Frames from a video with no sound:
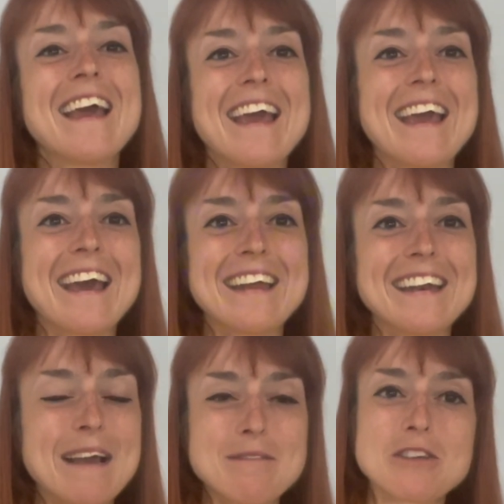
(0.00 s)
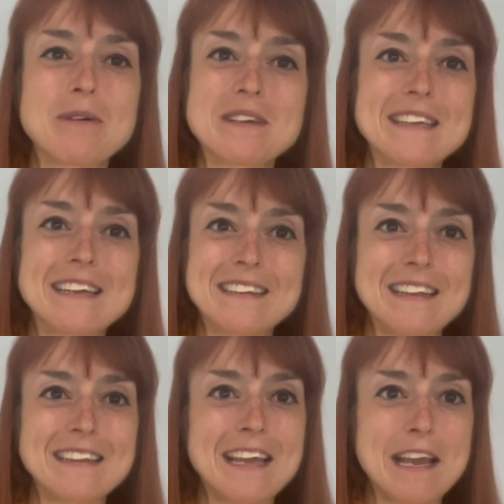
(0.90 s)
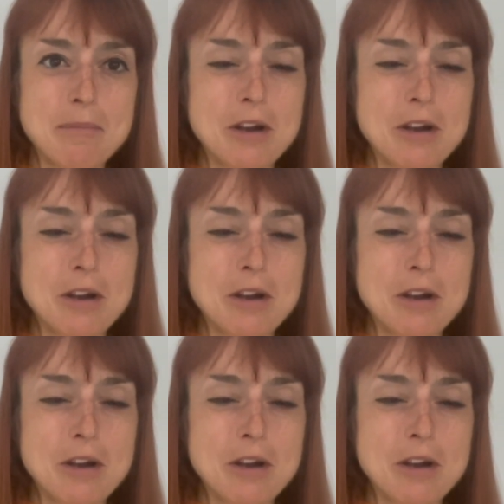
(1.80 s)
and I'm so excited that they have